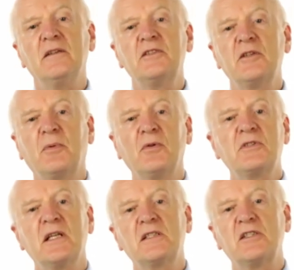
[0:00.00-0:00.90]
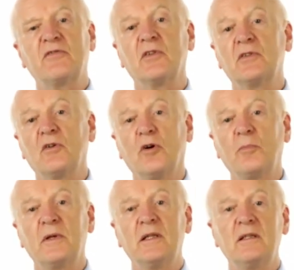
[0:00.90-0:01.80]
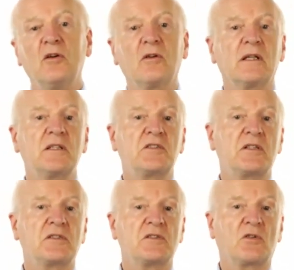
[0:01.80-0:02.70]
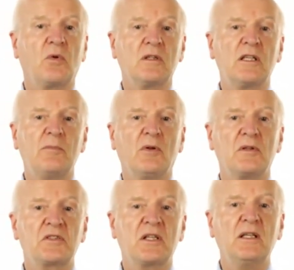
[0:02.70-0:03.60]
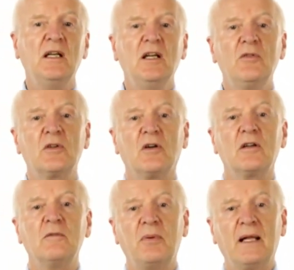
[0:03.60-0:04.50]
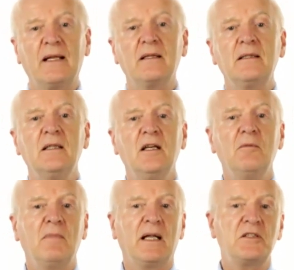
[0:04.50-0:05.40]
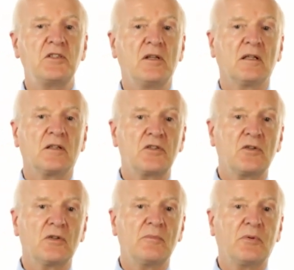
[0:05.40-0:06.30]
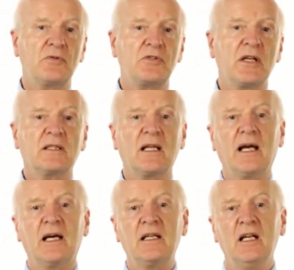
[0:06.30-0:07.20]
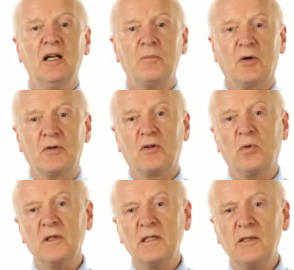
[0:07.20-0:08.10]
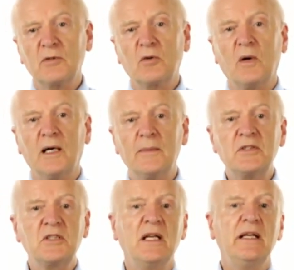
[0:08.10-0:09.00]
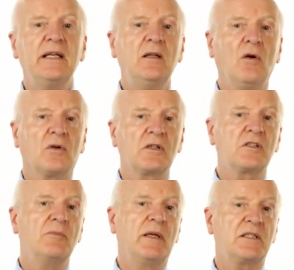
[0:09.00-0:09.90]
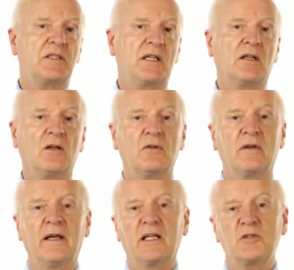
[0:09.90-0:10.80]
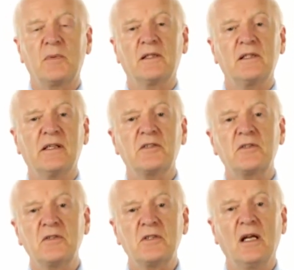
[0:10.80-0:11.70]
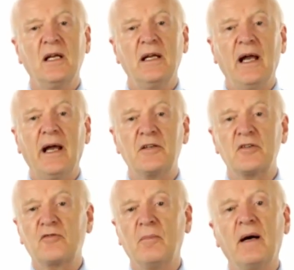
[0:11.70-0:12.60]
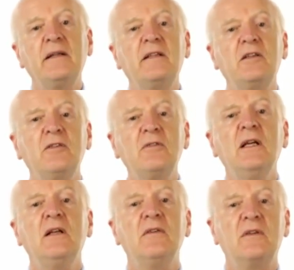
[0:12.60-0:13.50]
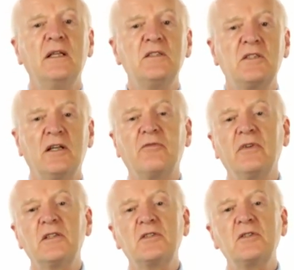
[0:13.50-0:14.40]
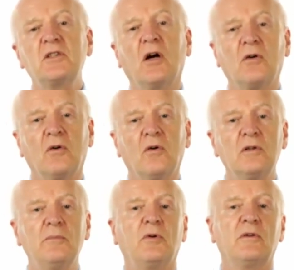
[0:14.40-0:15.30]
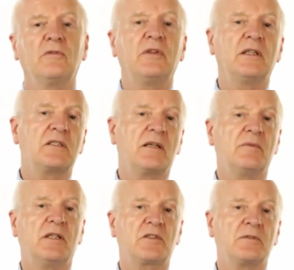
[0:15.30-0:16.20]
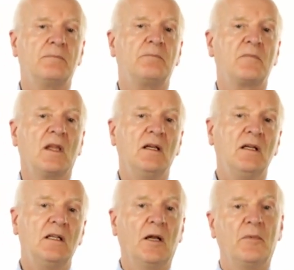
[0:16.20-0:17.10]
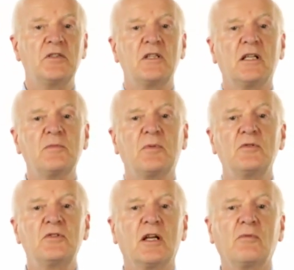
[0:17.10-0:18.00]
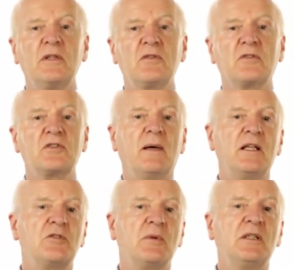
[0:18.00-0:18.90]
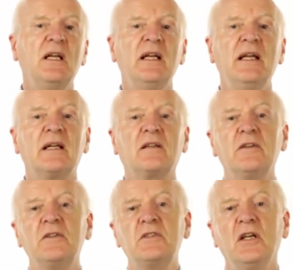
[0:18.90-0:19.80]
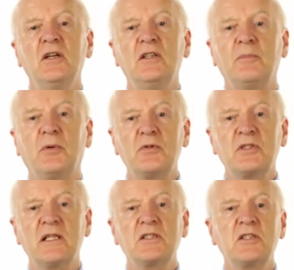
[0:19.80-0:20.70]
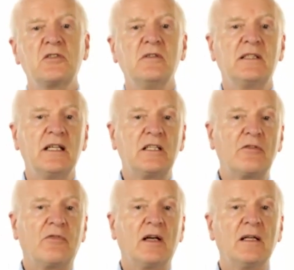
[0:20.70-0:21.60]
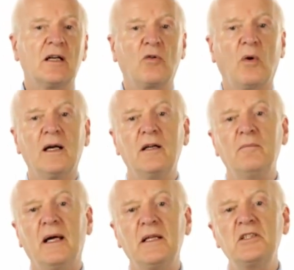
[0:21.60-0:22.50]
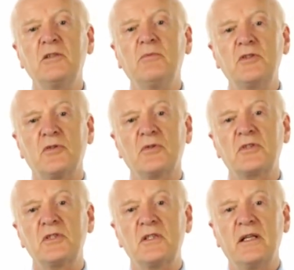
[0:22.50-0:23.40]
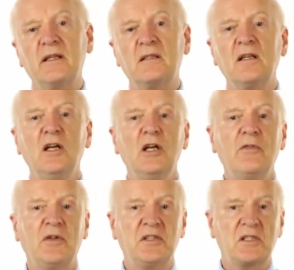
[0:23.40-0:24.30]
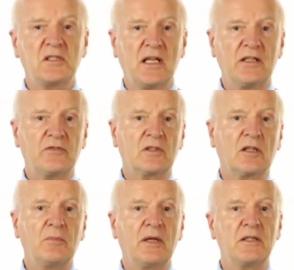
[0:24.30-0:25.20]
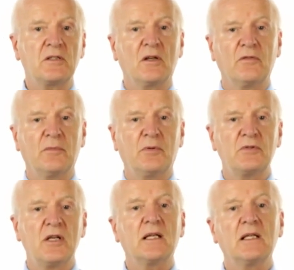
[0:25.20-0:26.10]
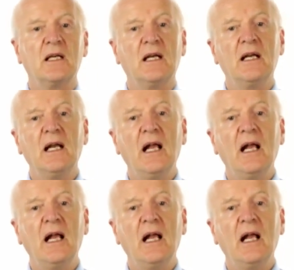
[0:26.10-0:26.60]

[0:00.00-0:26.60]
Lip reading: includes the processes for incorporating the organization's quality policy regarding planning, managing and controlling project and product quality requirements in order to make stakeholder expectations. And just reminding you, these definitions are all important for the examination. Number 6, project resource management includes the processes to identify, acquire and manage the resources needed for the successful completion of the project.